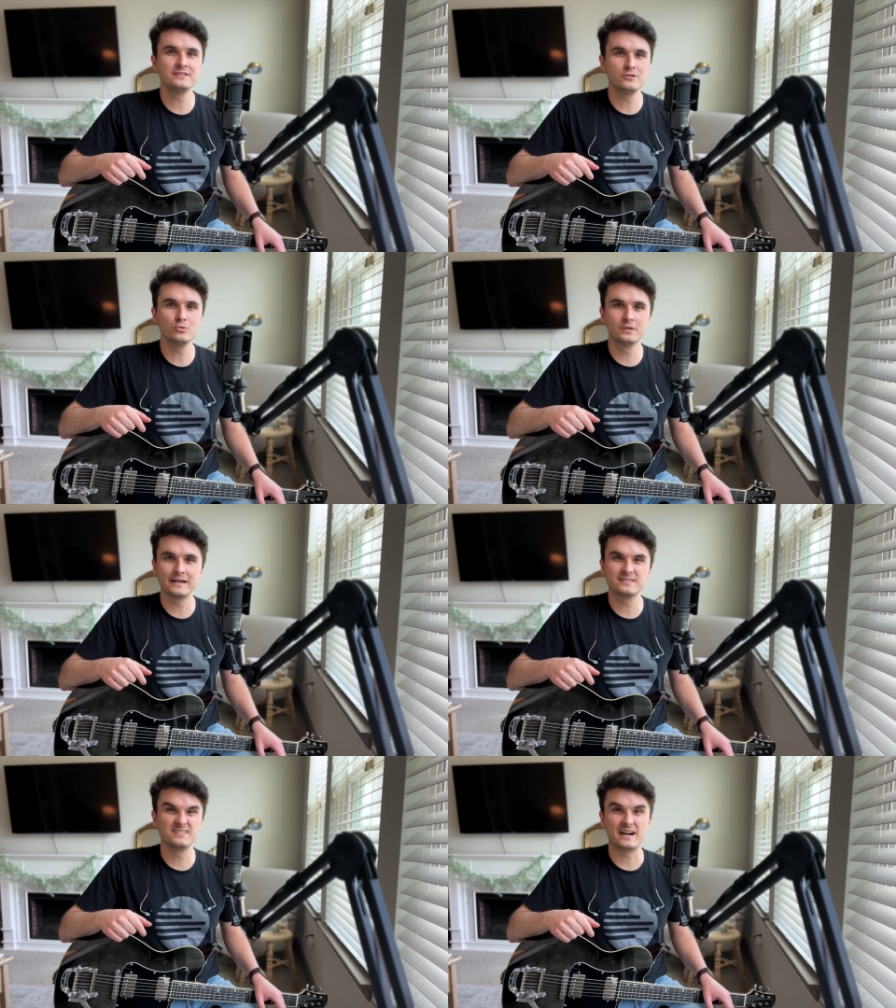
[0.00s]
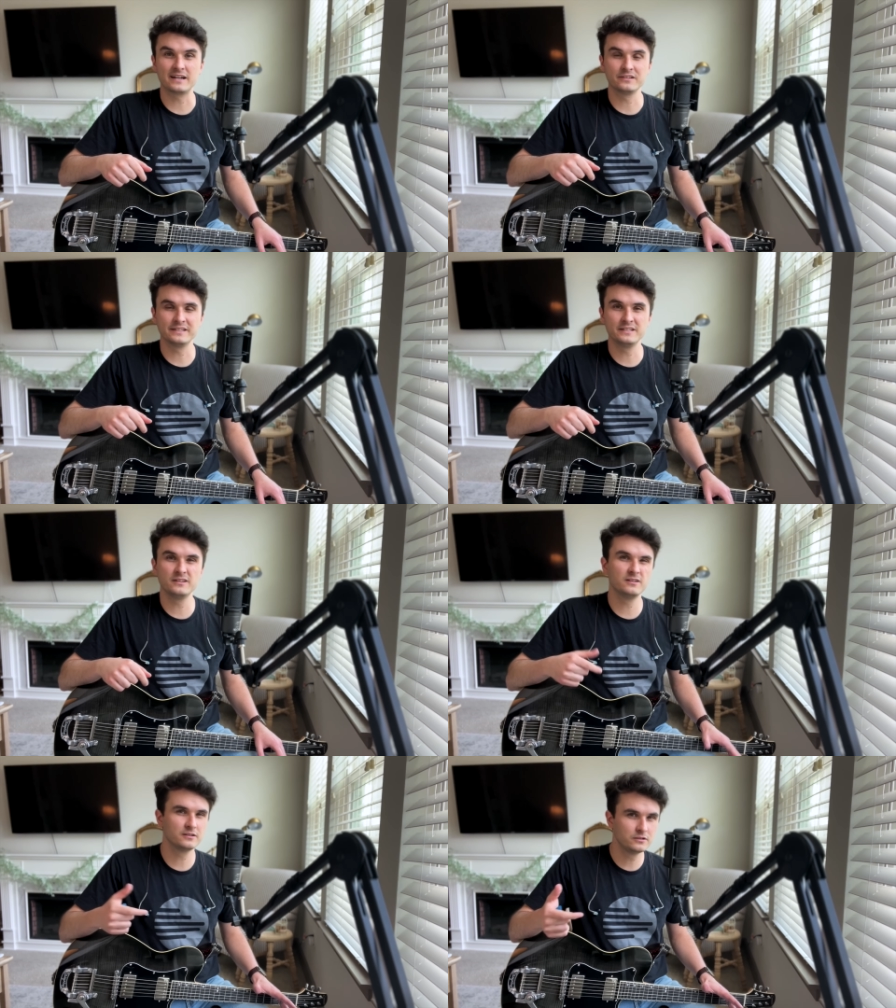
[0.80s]
do like to dial
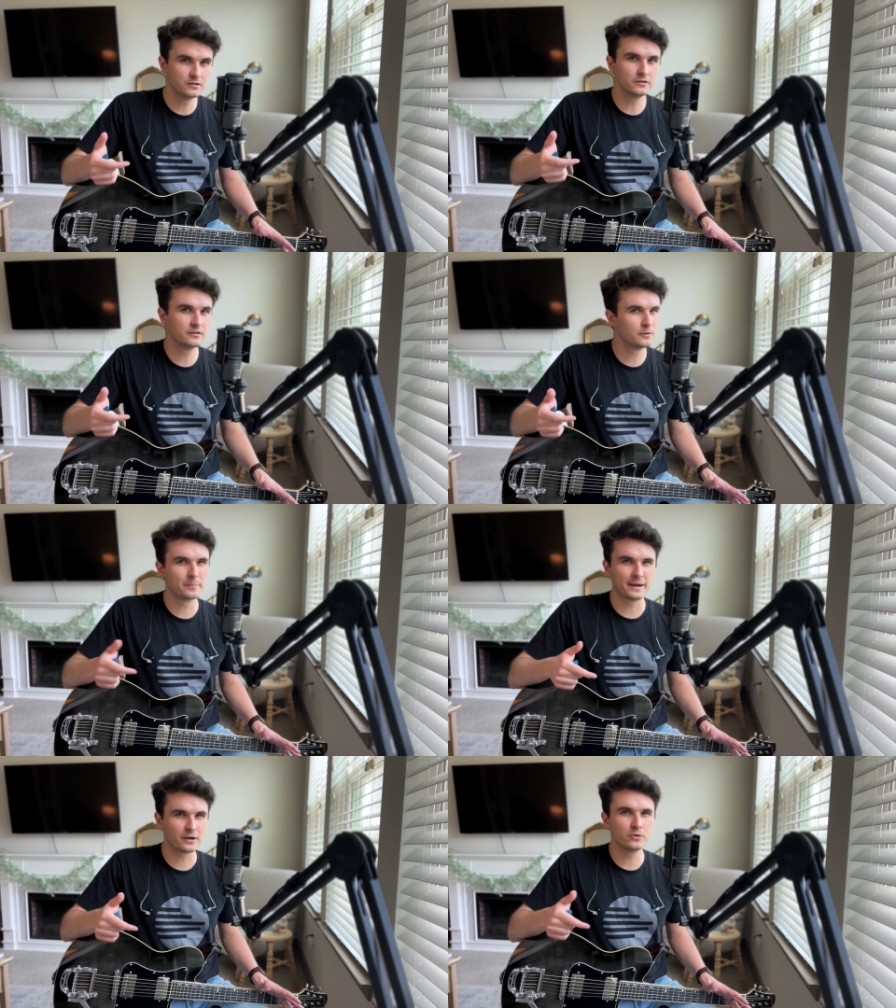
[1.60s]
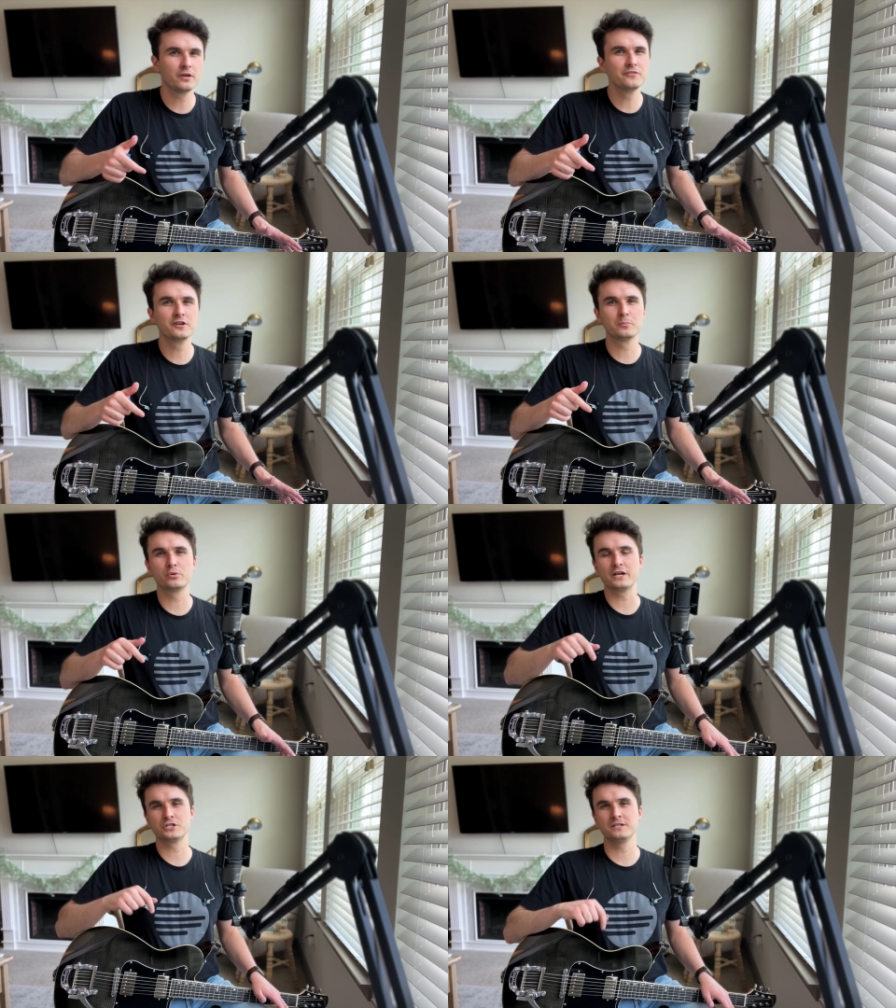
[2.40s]
in a good amount of
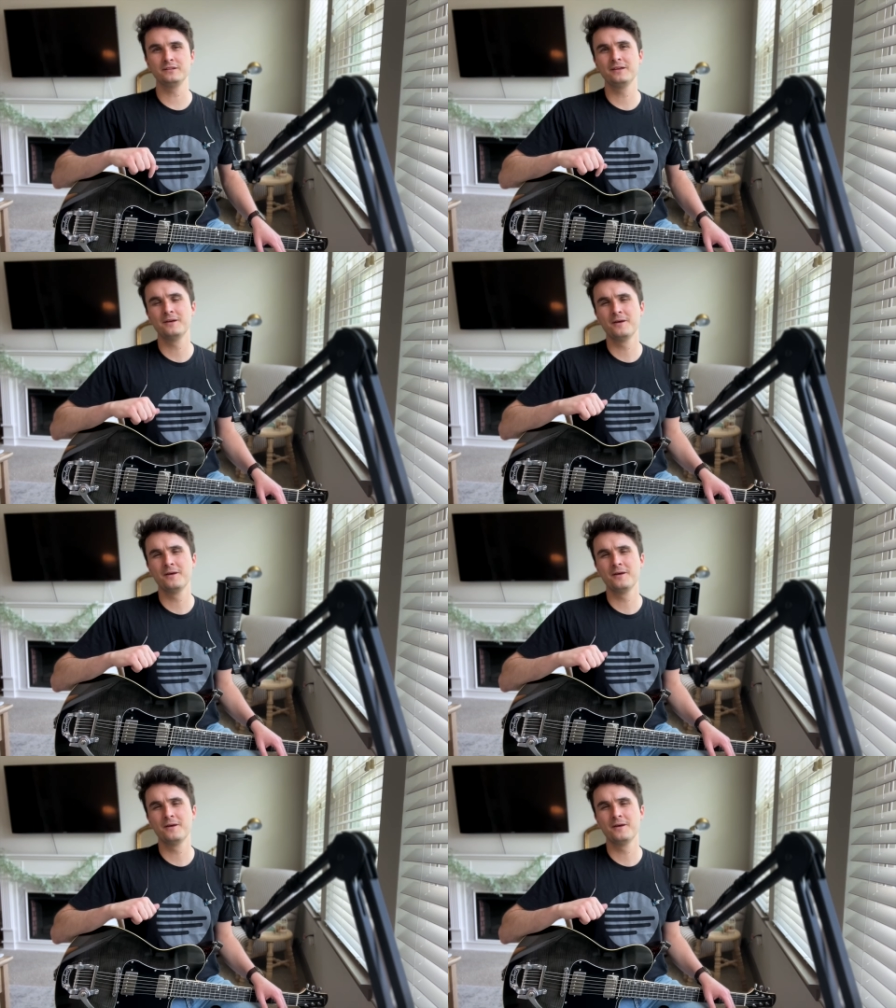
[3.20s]
compression.